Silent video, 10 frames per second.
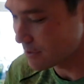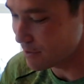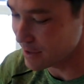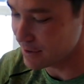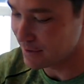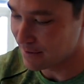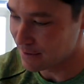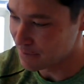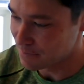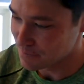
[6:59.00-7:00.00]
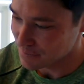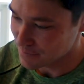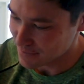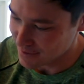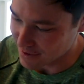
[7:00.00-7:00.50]
All right.
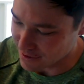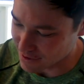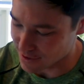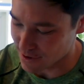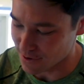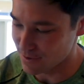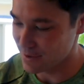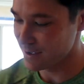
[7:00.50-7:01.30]
There you go.